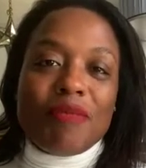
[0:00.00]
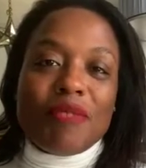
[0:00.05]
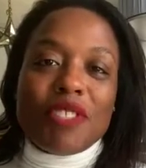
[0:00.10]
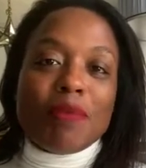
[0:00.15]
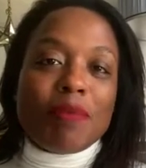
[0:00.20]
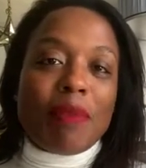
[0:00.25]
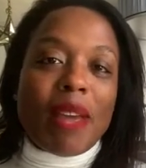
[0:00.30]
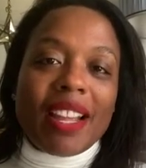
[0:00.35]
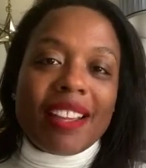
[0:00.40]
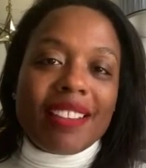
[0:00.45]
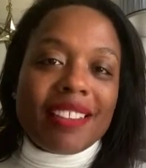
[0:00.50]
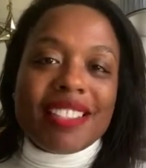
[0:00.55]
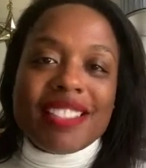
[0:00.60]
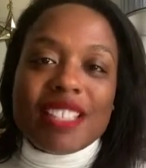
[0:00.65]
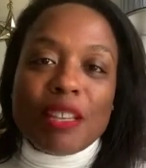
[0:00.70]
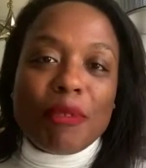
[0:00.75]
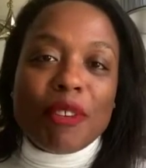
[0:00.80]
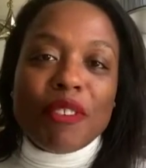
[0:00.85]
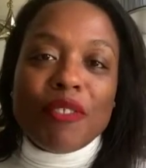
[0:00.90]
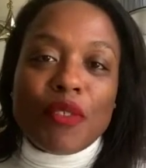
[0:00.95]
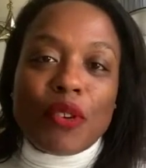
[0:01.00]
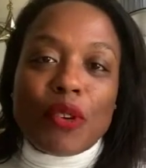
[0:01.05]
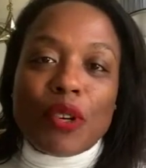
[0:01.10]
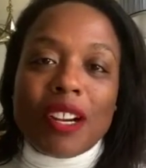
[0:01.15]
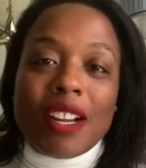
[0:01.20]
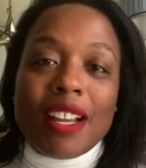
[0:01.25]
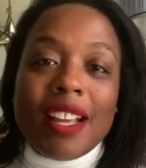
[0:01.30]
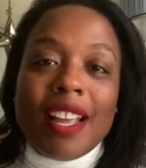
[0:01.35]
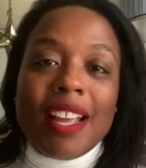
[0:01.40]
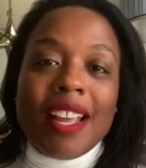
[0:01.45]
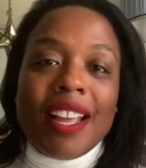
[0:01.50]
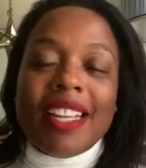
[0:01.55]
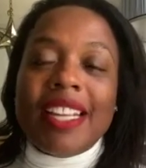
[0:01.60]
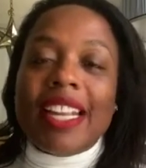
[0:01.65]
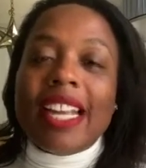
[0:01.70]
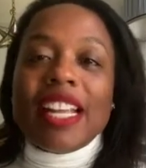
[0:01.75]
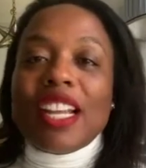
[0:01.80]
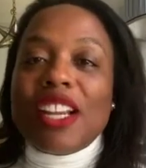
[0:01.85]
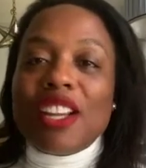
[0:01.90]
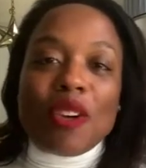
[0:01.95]
just back in the summer for
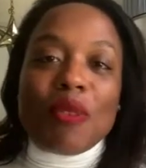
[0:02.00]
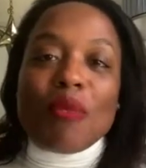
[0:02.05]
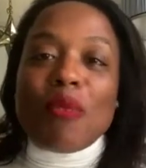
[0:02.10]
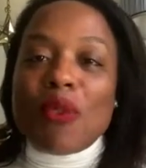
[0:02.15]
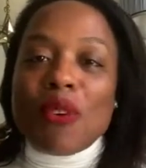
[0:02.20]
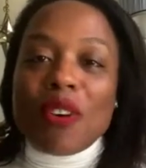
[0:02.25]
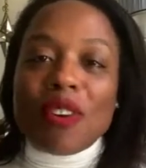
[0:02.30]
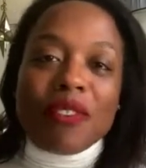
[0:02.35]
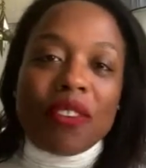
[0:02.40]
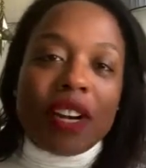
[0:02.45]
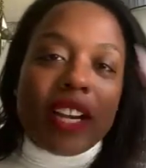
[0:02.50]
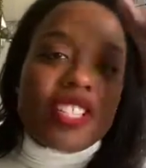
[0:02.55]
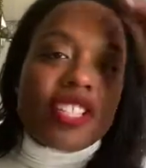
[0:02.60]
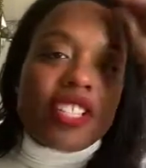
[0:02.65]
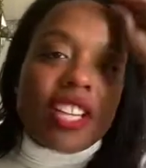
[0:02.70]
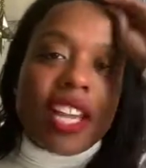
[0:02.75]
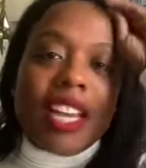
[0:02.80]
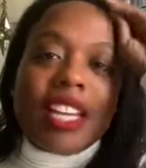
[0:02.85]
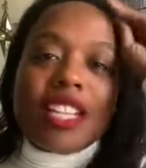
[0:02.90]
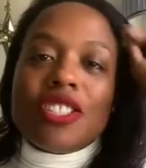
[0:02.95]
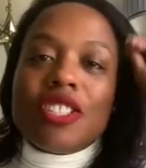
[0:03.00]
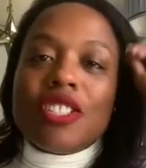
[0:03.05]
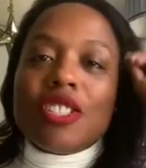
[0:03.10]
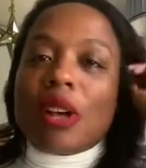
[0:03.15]
getting an award for education.